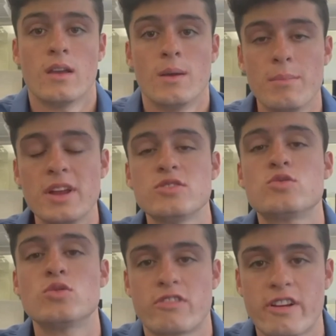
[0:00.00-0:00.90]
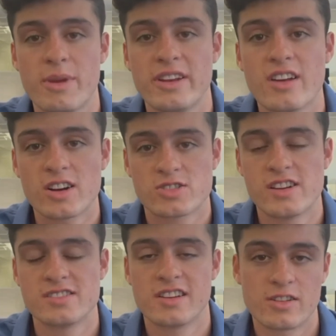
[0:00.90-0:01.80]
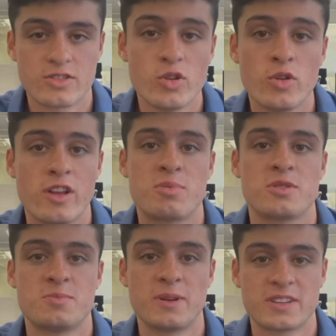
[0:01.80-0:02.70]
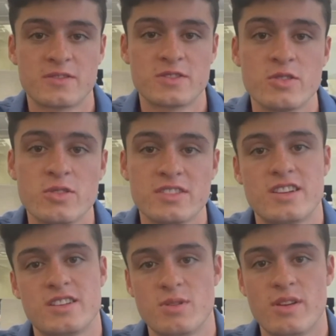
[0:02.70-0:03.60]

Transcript: Many schools recommend Doc Translator to their prospective students as we have